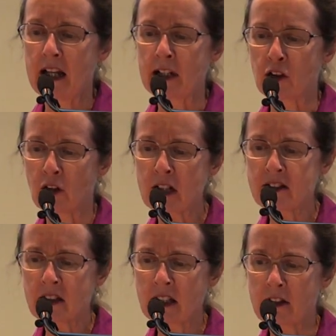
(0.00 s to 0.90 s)

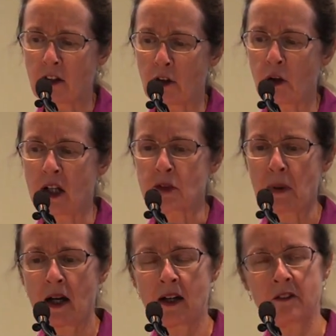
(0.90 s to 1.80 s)
Increasingly, though, as
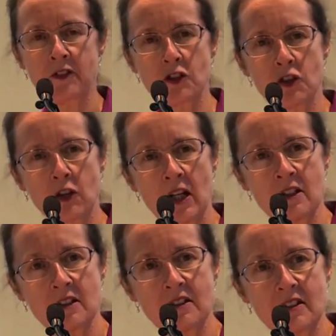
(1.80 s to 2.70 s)
part of the
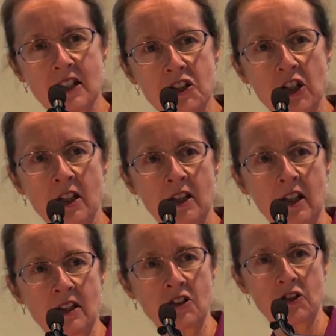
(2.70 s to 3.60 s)
trend to see
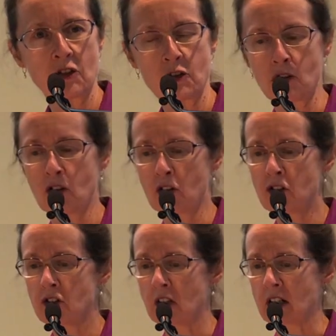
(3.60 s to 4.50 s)
gender as a social
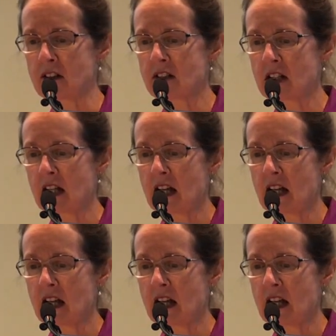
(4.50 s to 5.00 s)
construct,